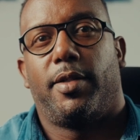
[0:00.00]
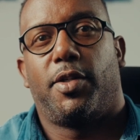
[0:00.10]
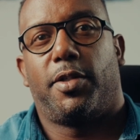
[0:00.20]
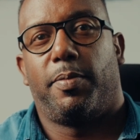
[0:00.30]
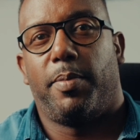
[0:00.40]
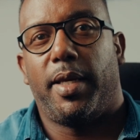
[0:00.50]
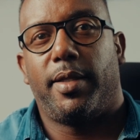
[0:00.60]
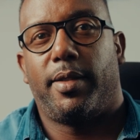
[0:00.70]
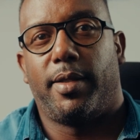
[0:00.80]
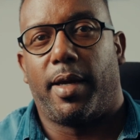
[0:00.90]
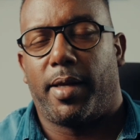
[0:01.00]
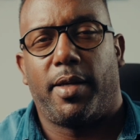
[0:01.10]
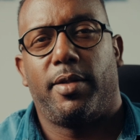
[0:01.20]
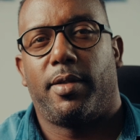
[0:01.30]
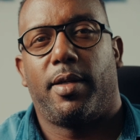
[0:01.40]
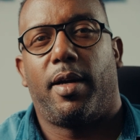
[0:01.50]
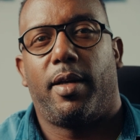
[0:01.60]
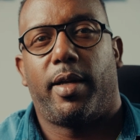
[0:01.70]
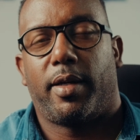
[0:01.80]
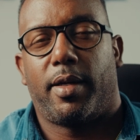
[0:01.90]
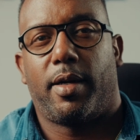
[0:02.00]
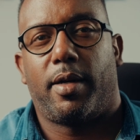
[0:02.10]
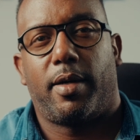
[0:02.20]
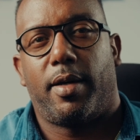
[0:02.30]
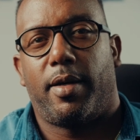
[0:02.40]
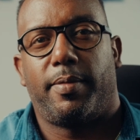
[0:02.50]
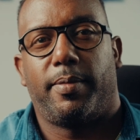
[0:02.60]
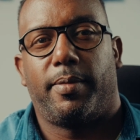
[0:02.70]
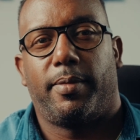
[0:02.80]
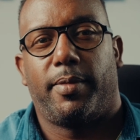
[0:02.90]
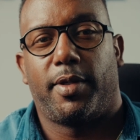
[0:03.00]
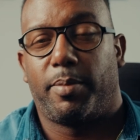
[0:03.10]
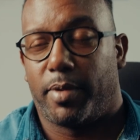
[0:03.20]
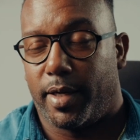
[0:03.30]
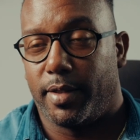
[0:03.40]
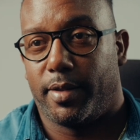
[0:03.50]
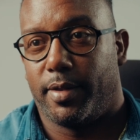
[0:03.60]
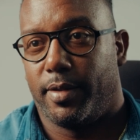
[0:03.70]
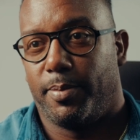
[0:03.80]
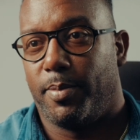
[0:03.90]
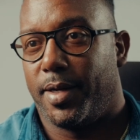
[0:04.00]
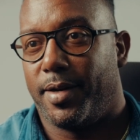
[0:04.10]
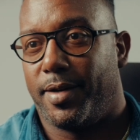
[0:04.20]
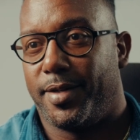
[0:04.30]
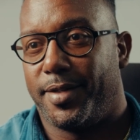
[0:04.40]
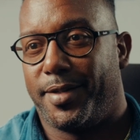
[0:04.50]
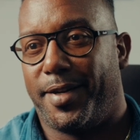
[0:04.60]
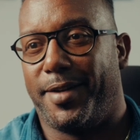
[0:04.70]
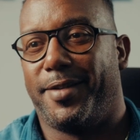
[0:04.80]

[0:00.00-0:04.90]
I used to call that car Surprise, because